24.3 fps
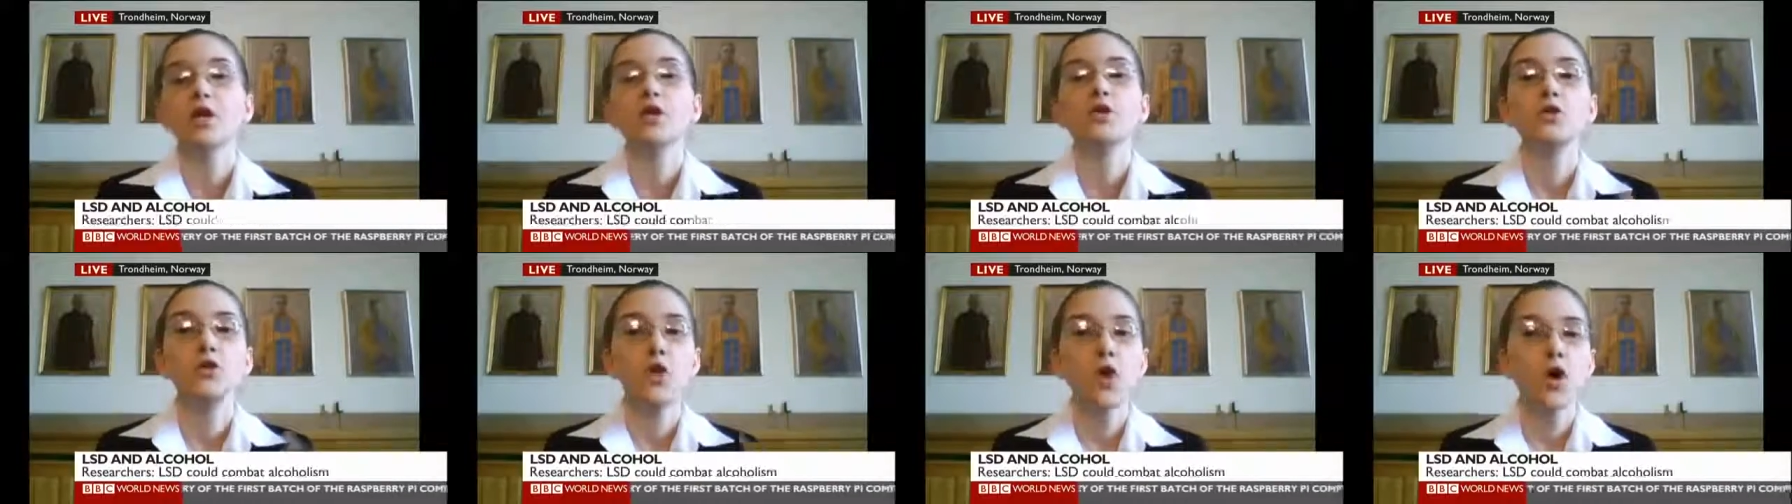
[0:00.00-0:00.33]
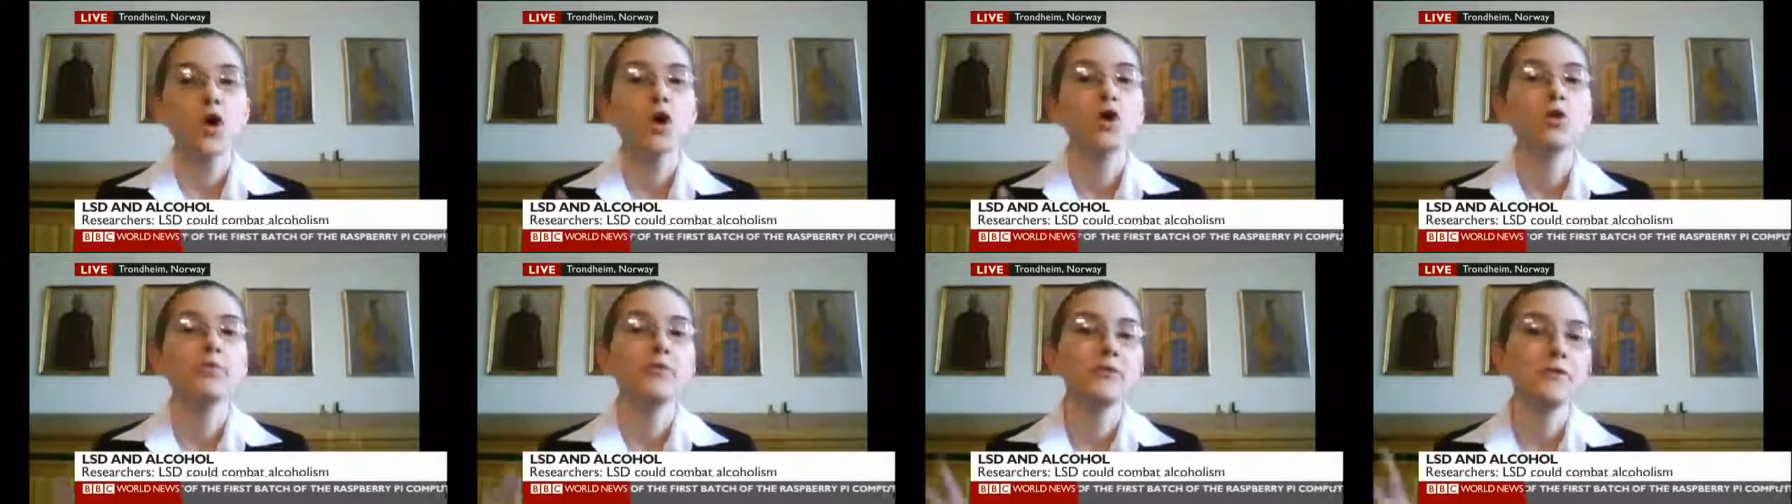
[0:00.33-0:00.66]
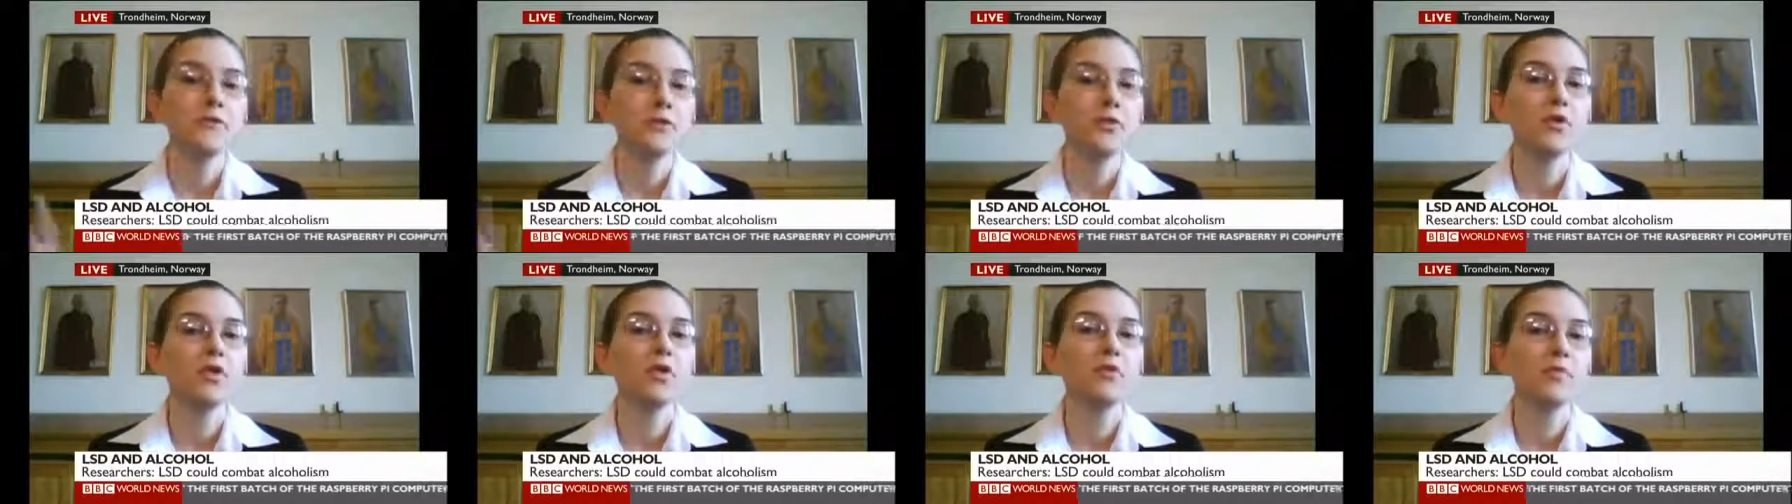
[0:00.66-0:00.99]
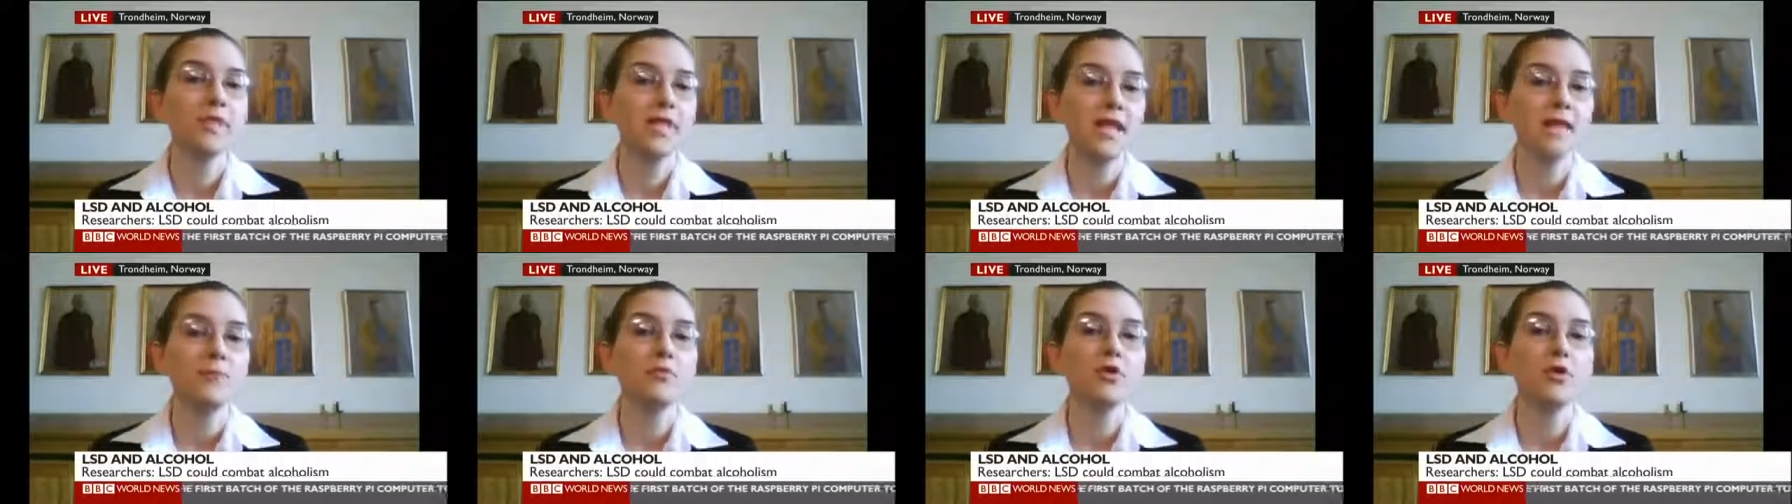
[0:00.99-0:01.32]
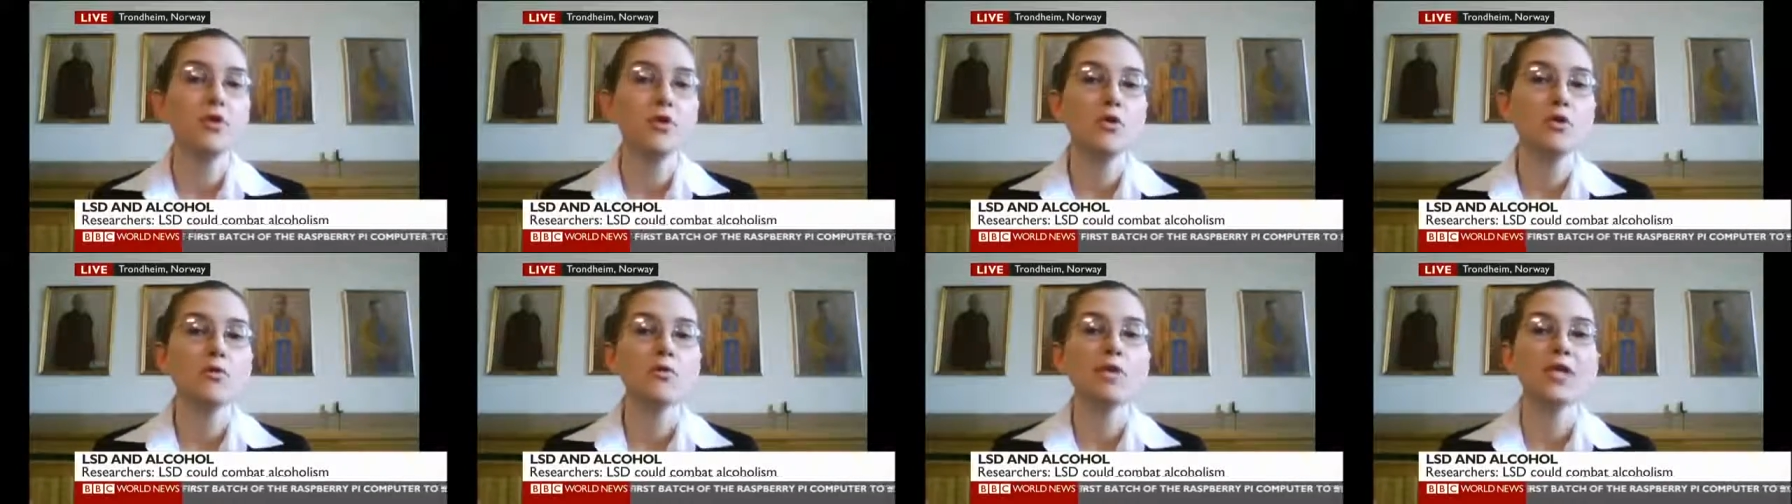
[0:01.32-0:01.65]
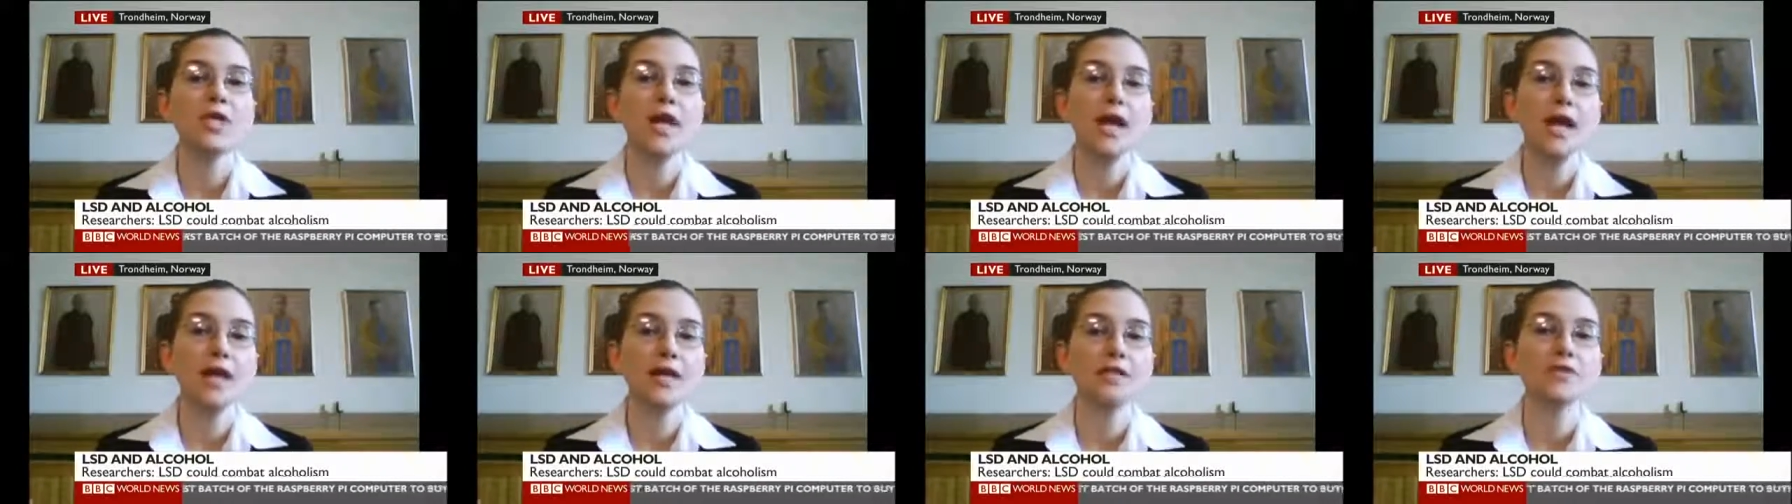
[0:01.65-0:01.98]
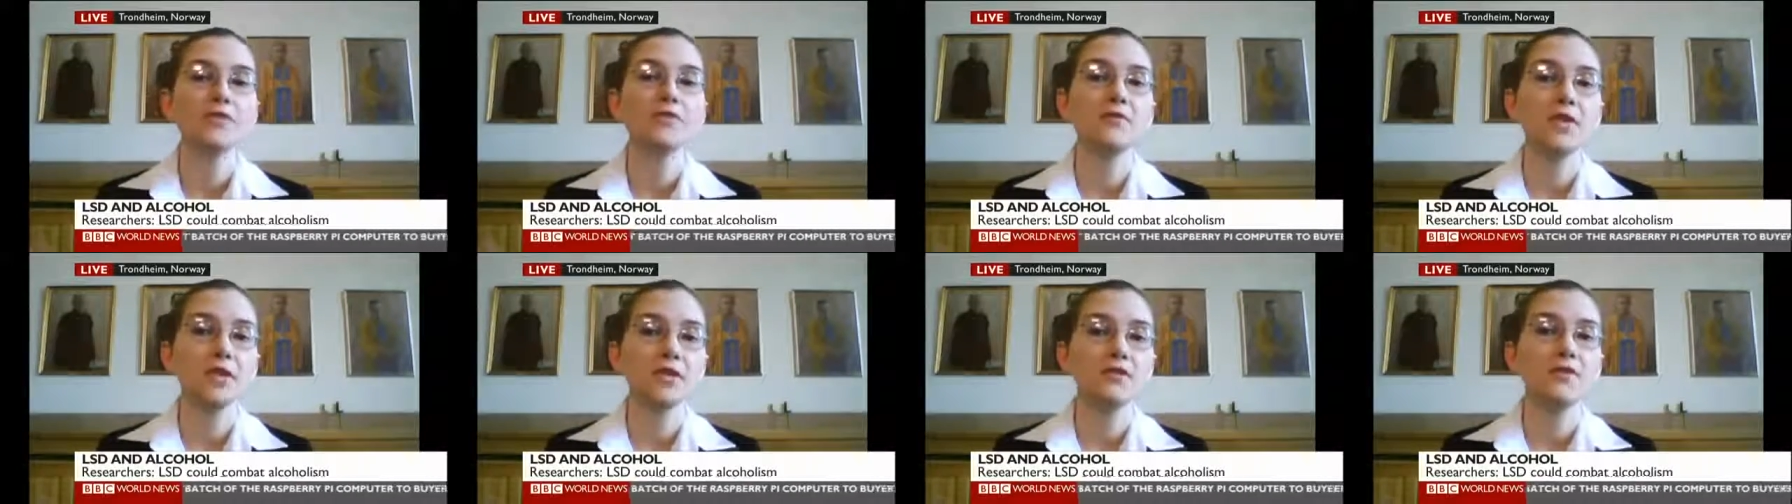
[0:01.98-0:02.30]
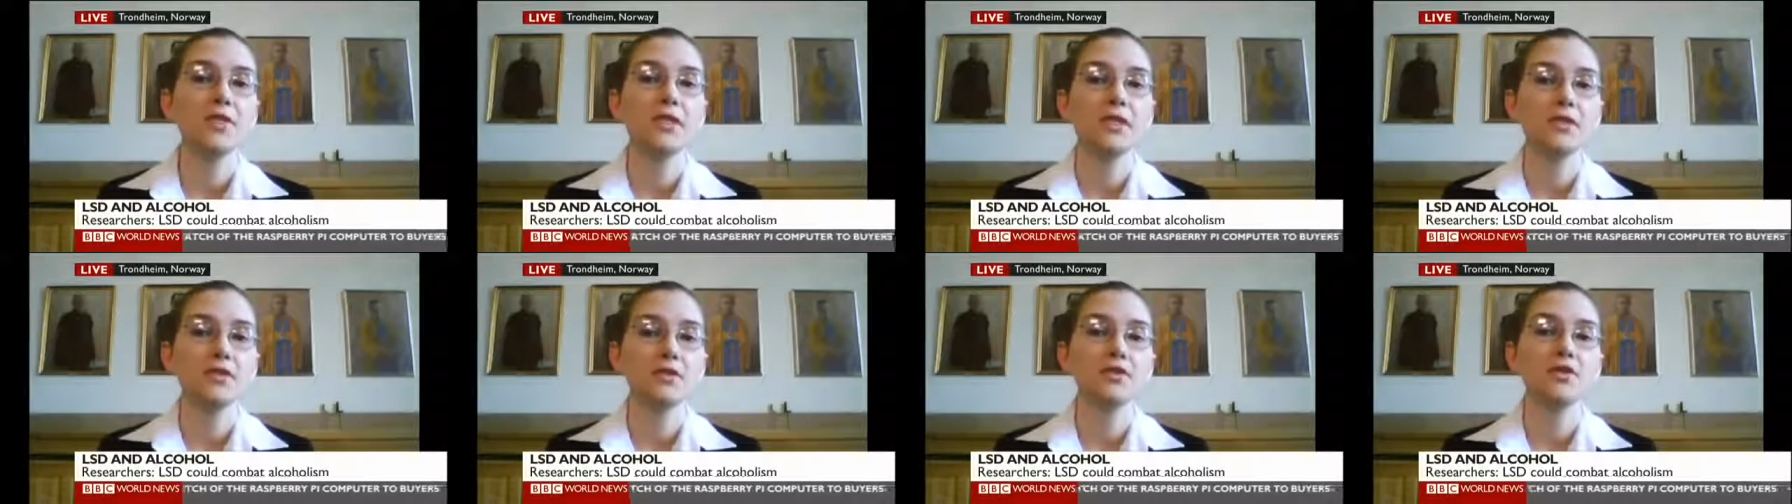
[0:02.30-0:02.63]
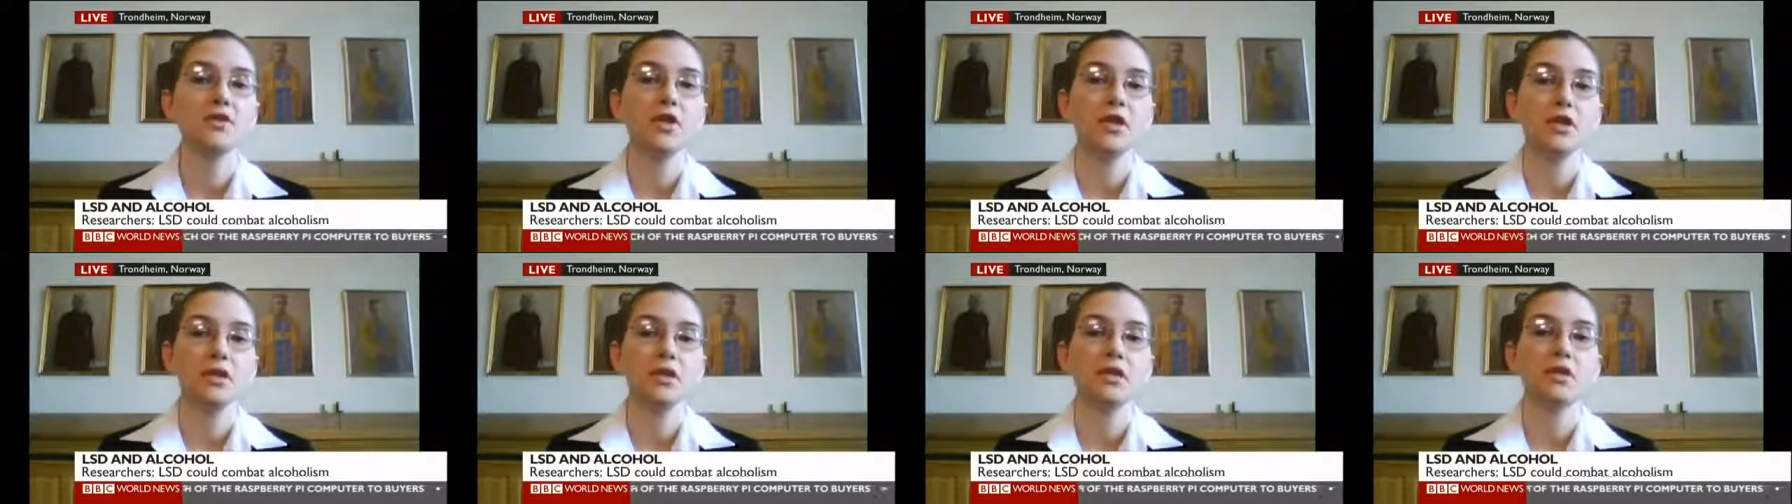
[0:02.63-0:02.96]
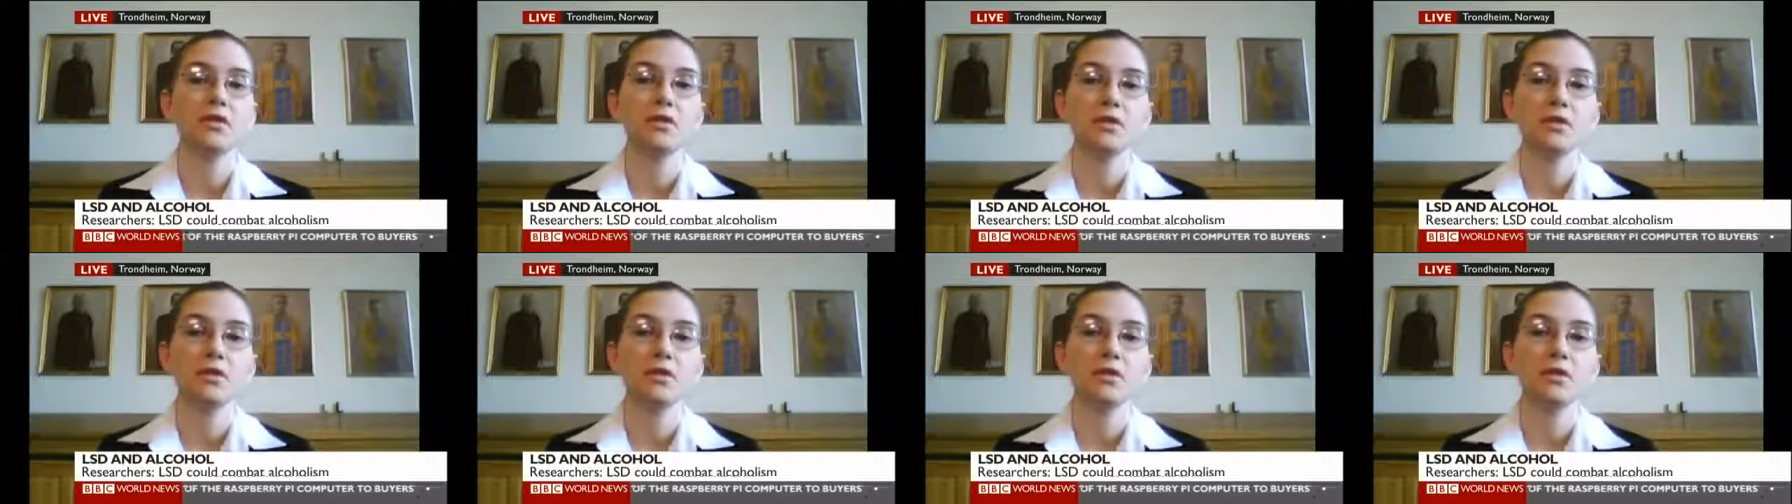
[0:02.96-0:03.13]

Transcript: long before it became known as a recreational drug.